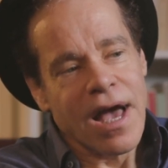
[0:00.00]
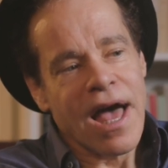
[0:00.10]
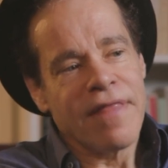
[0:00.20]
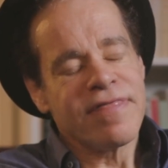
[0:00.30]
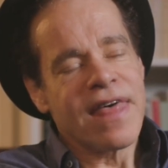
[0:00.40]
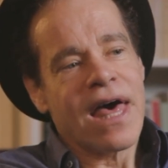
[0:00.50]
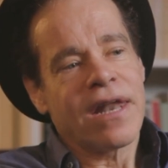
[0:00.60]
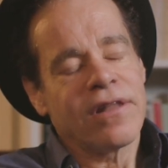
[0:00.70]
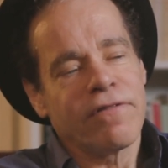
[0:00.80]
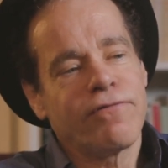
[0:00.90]
And
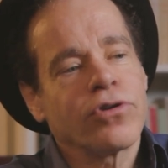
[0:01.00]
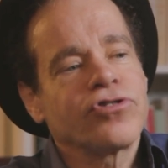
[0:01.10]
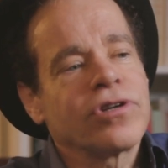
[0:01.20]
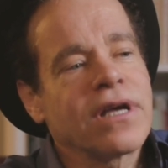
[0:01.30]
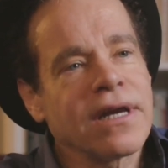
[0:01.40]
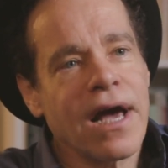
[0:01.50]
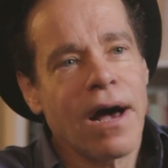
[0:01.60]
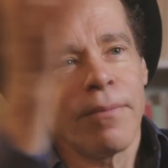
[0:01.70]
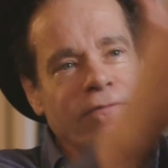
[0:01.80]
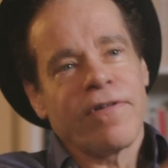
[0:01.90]
then the fortune can
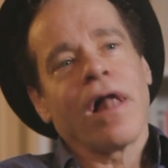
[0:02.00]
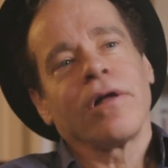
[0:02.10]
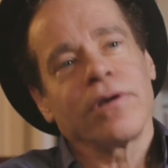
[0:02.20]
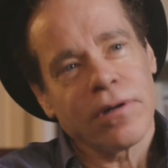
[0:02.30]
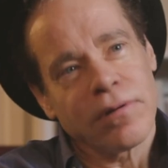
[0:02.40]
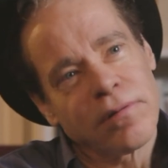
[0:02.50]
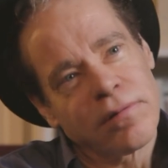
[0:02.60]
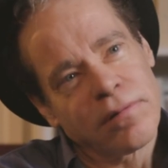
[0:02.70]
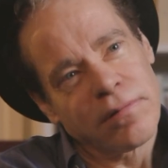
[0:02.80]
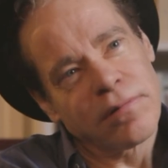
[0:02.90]
come follow you.
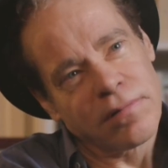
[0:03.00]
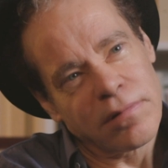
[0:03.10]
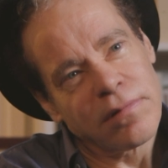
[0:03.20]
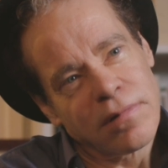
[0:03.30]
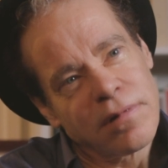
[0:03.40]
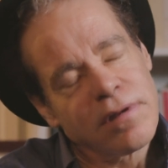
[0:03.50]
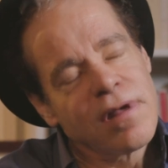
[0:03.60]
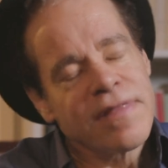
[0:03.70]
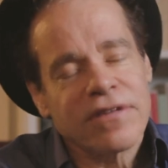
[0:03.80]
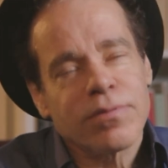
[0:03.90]

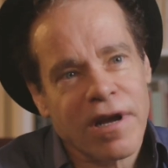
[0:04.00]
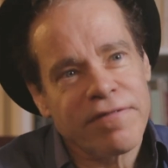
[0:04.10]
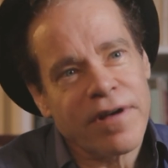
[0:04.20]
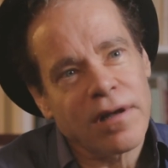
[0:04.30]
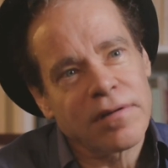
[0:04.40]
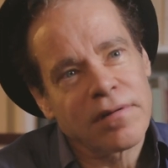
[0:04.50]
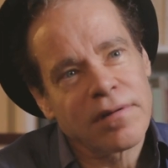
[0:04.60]
That's what I felt.